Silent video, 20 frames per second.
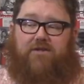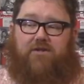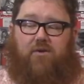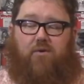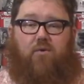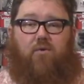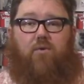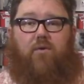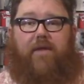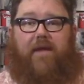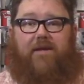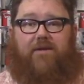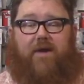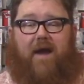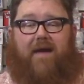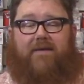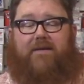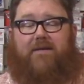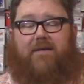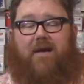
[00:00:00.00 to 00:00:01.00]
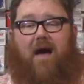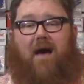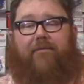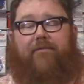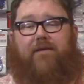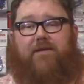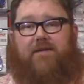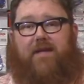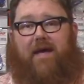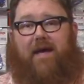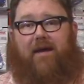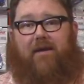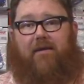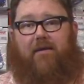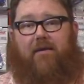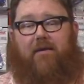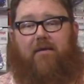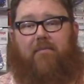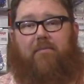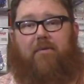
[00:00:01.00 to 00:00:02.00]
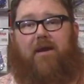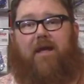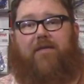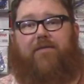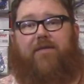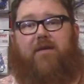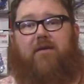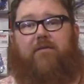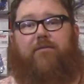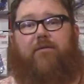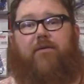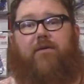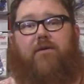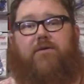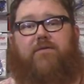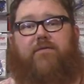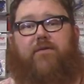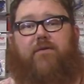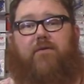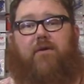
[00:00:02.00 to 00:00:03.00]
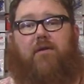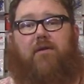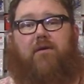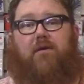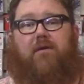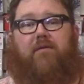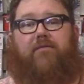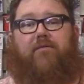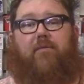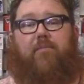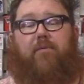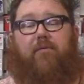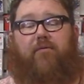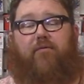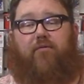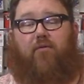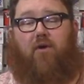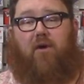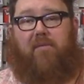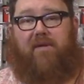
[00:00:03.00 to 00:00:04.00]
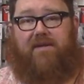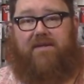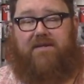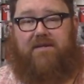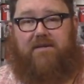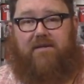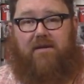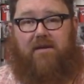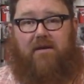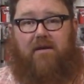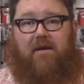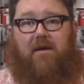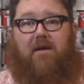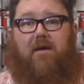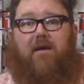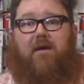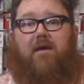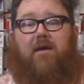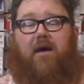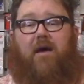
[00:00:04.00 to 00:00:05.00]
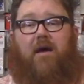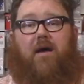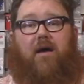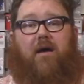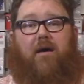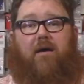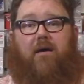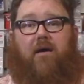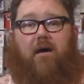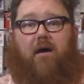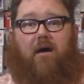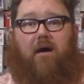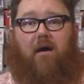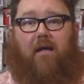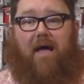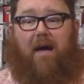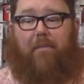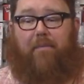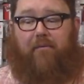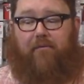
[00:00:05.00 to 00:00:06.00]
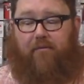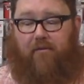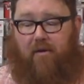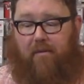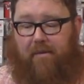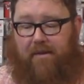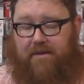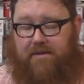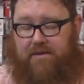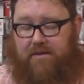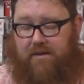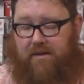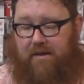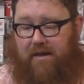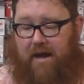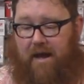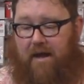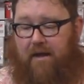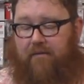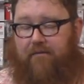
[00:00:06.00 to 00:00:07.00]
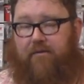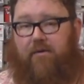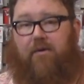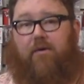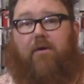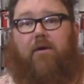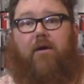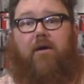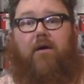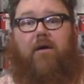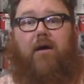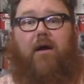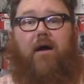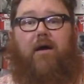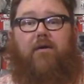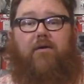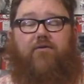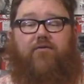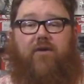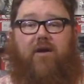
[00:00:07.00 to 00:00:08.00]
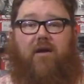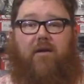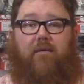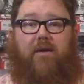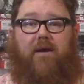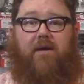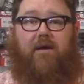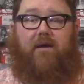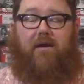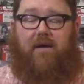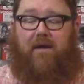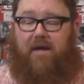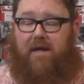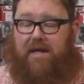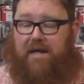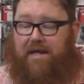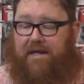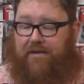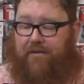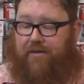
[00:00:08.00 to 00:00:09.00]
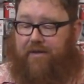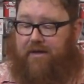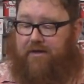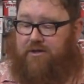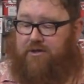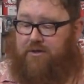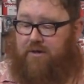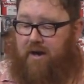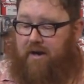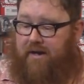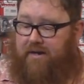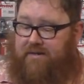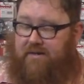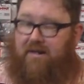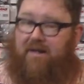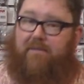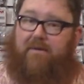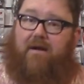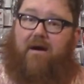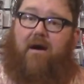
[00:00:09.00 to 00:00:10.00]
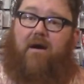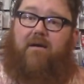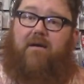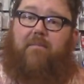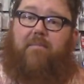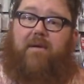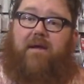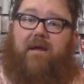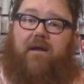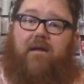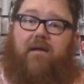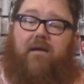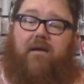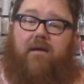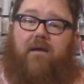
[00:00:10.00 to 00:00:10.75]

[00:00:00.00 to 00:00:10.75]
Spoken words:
cool that Traxxas offers that, but I think for those of you who are looking for performance, all-out performance out of your trail rig, this truck is going to be hard to beat.